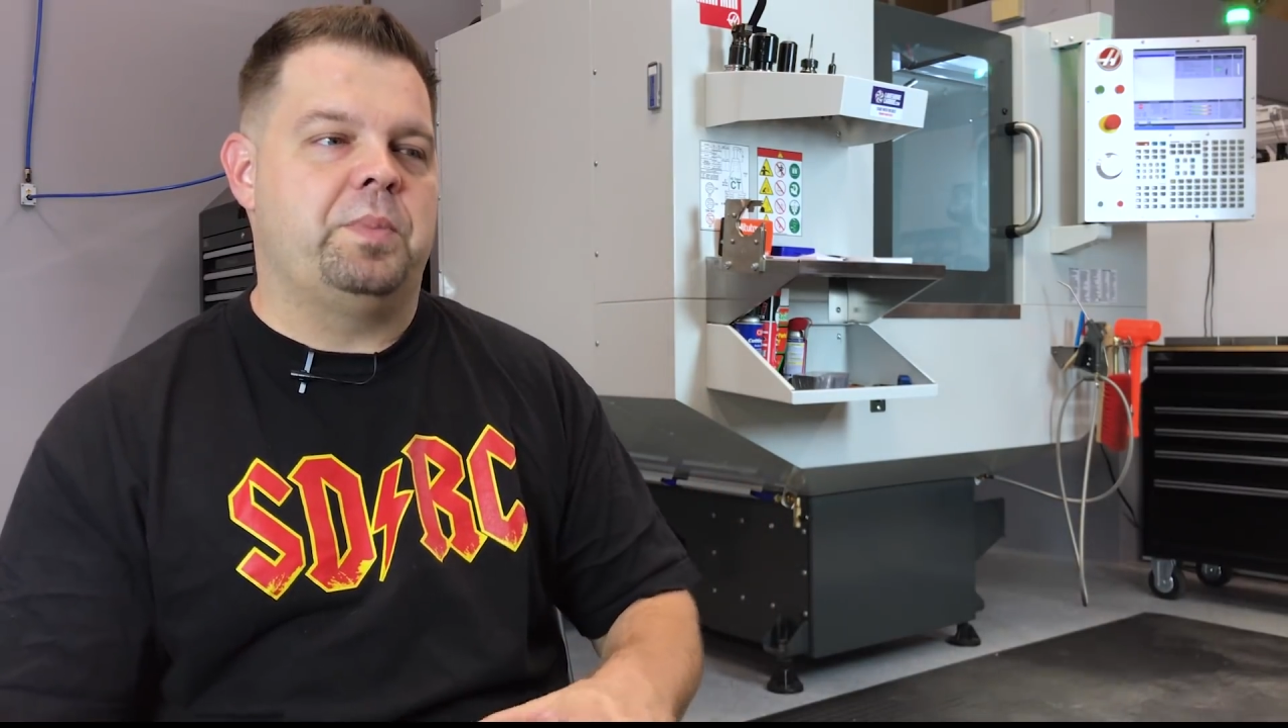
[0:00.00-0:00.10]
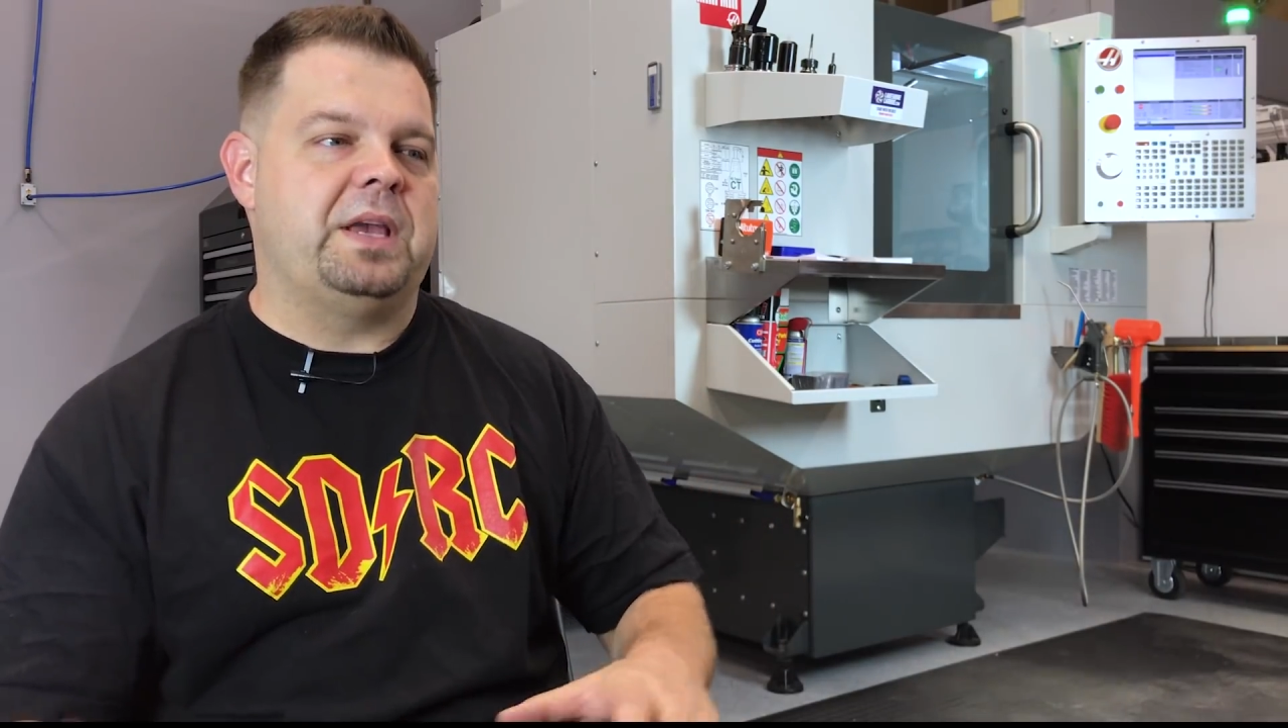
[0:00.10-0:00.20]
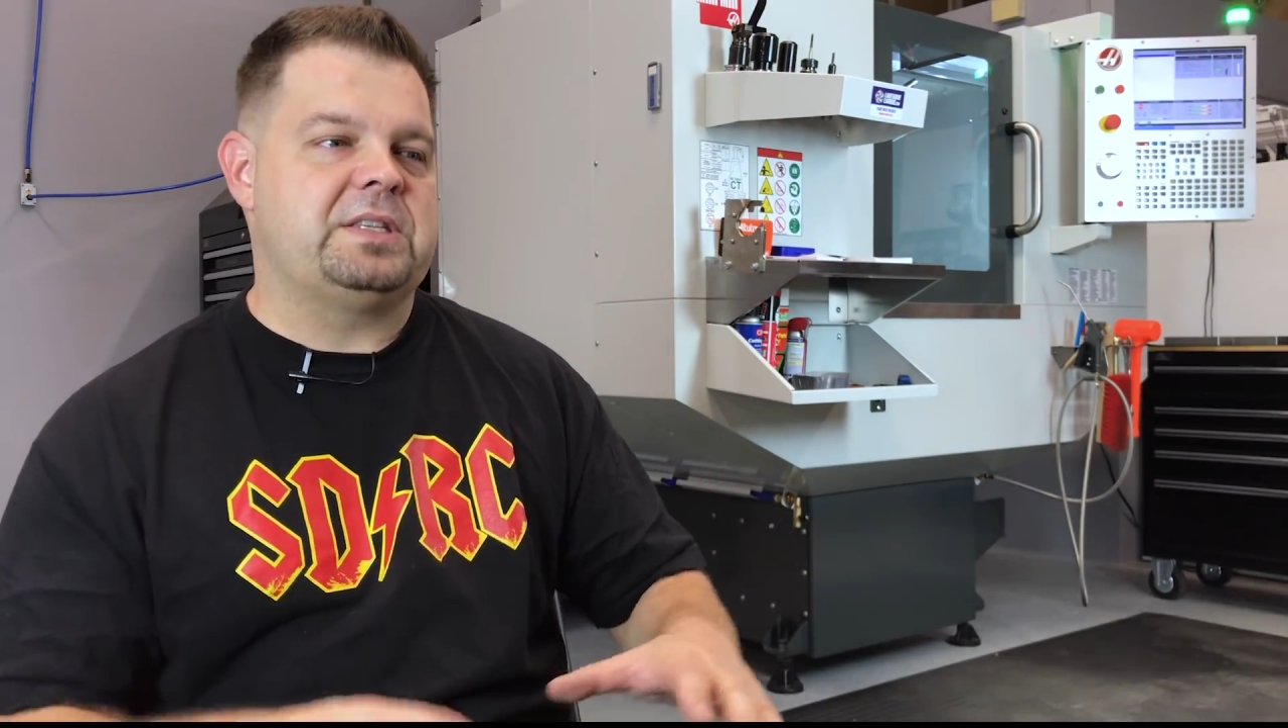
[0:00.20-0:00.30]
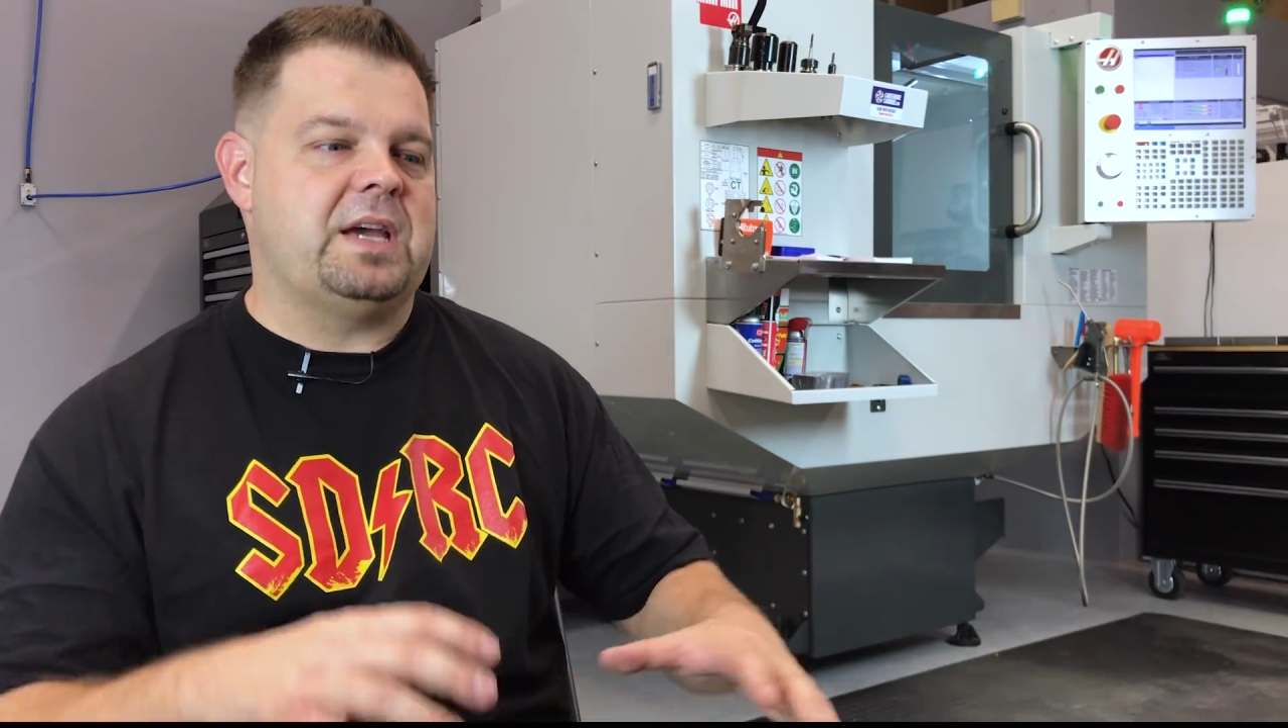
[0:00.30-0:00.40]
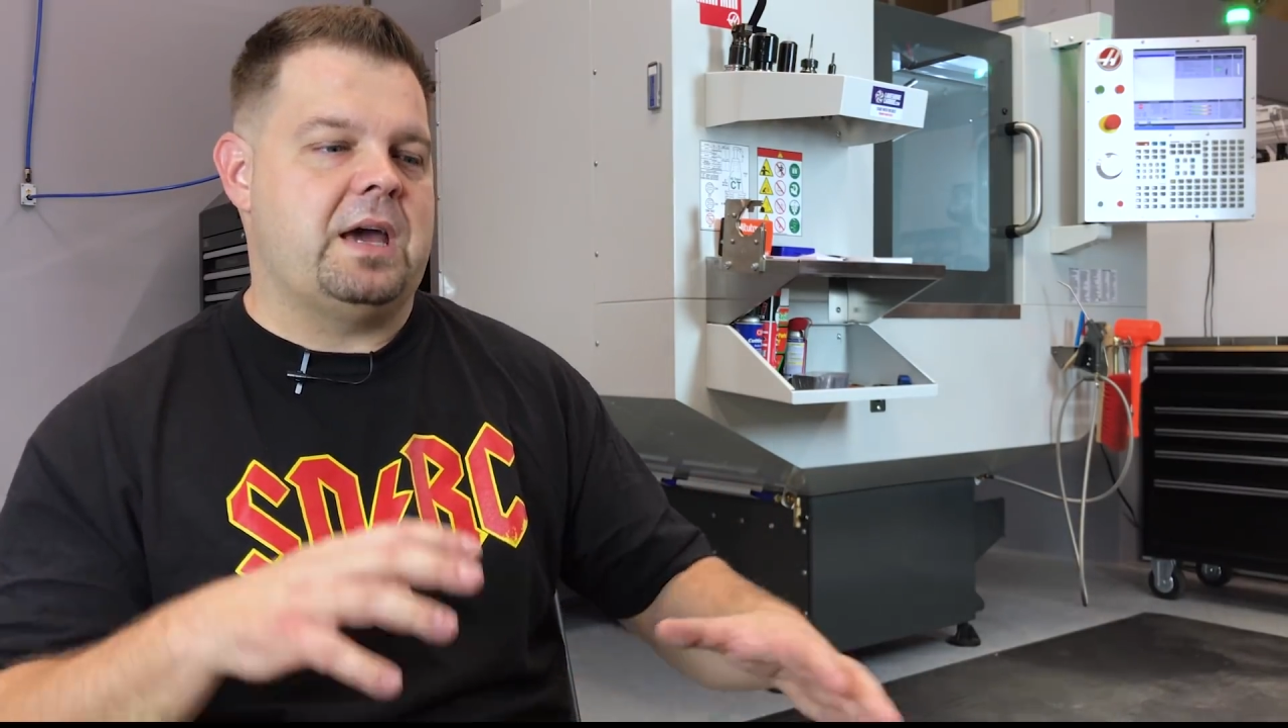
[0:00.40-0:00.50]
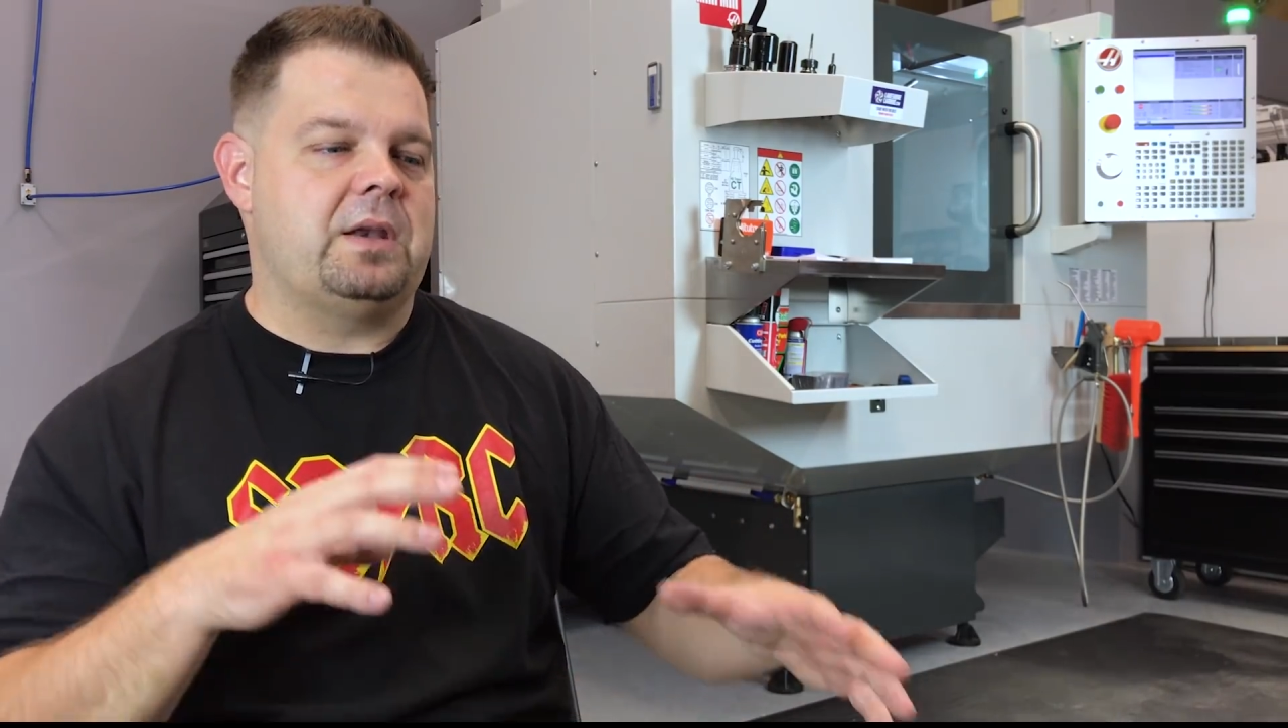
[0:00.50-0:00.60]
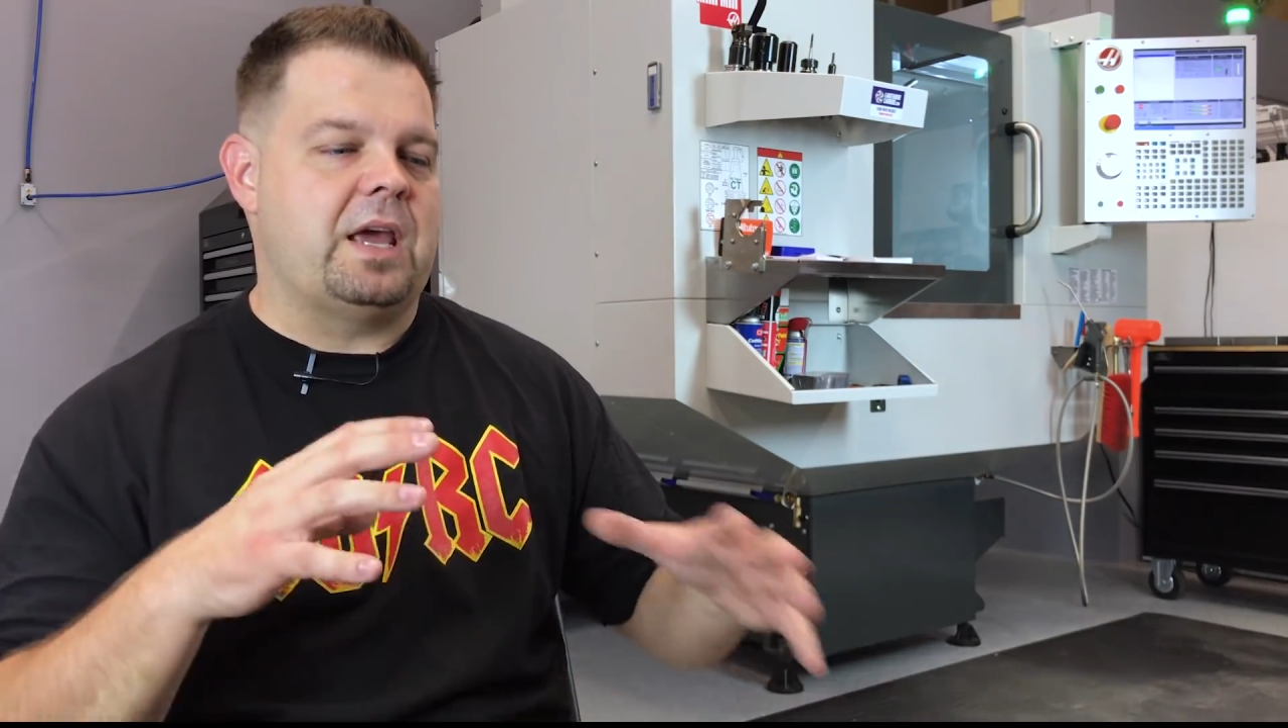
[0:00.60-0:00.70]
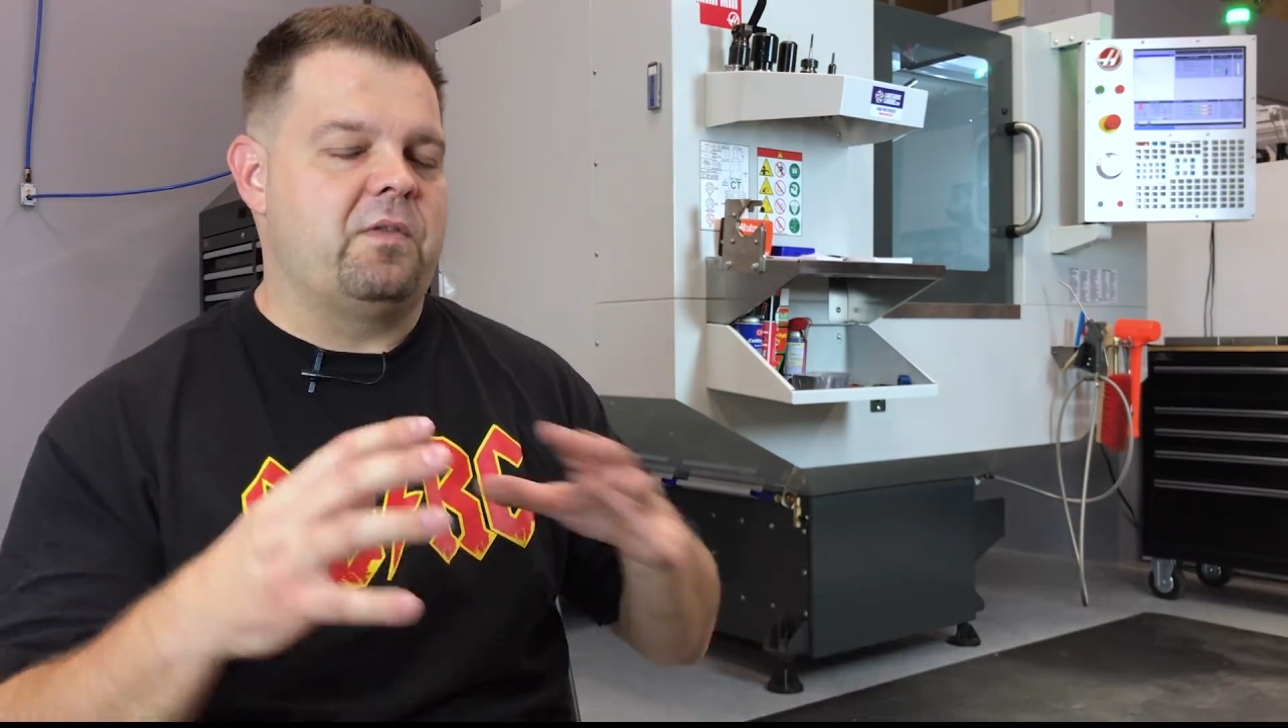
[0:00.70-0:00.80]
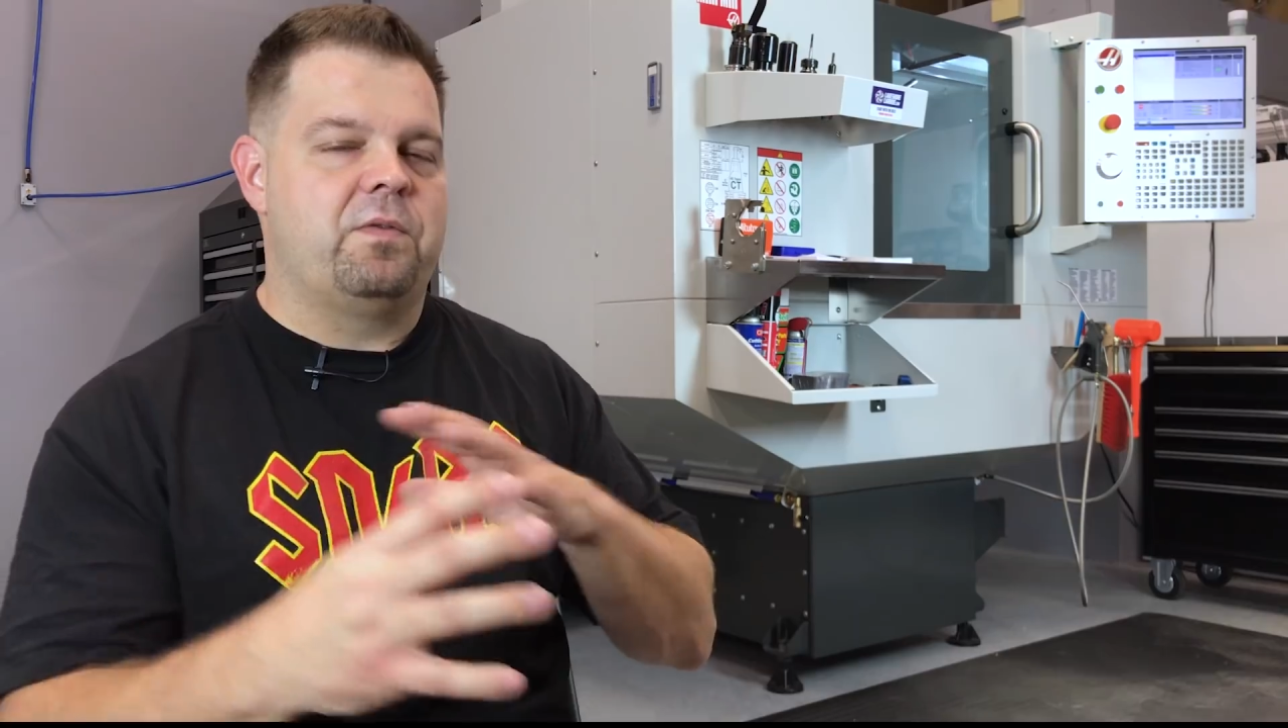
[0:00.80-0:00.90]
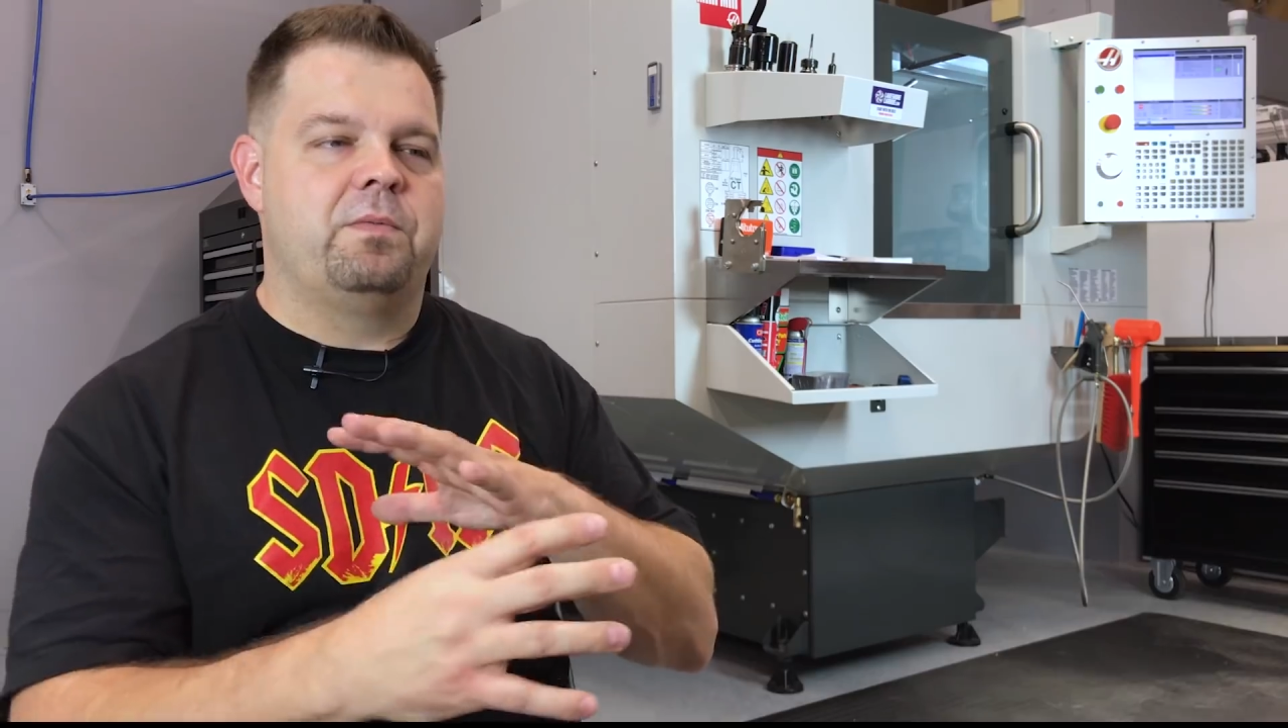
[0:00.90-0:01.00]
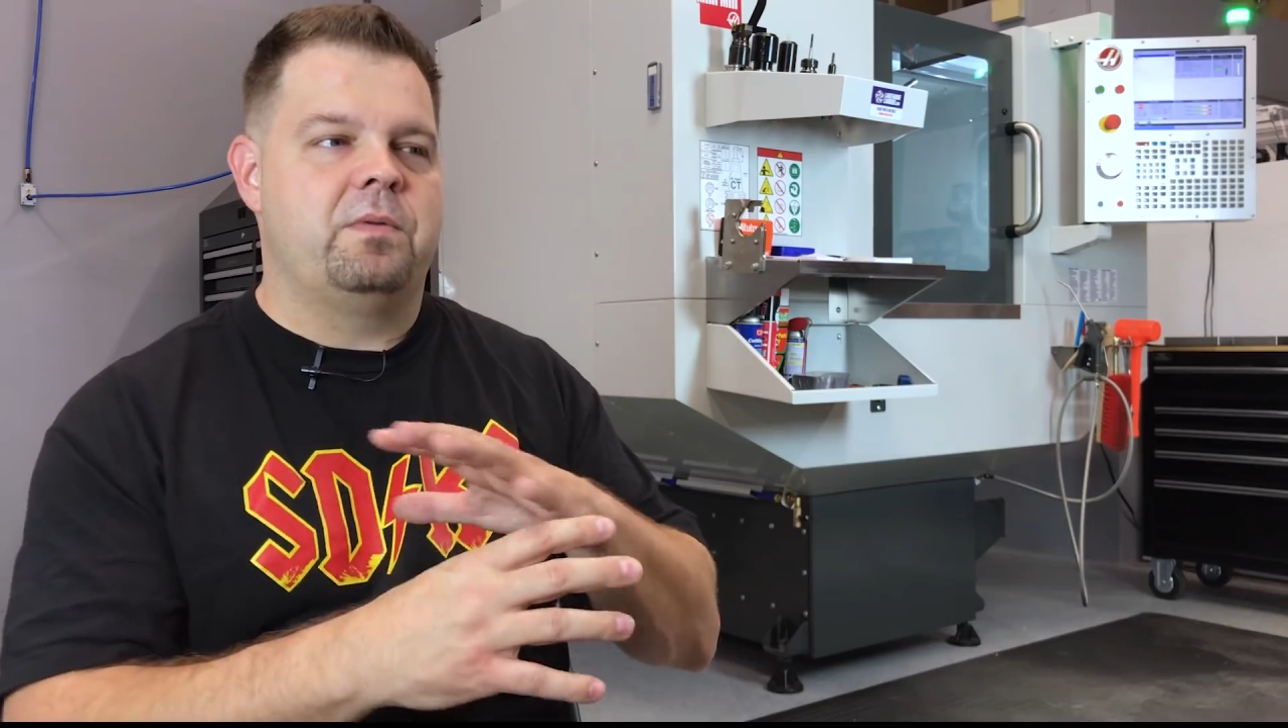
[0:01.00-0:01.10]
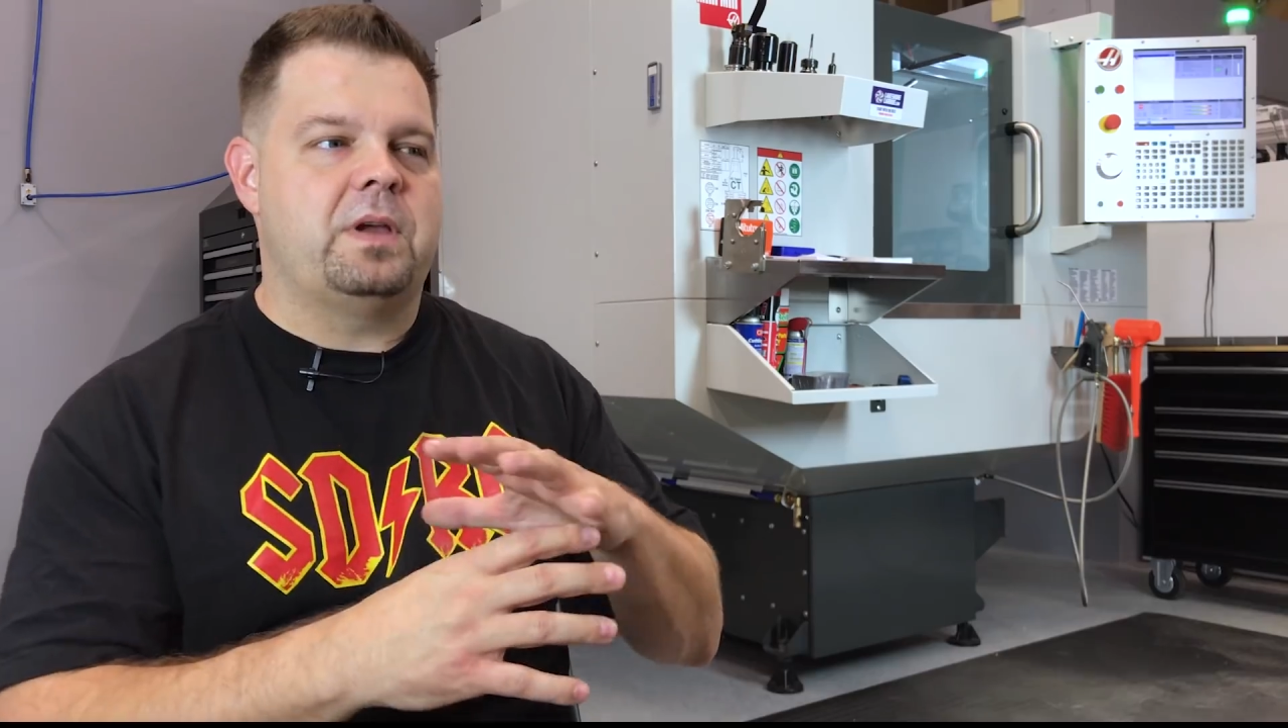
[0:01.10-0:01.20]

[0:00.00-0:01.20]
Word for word: based on kind of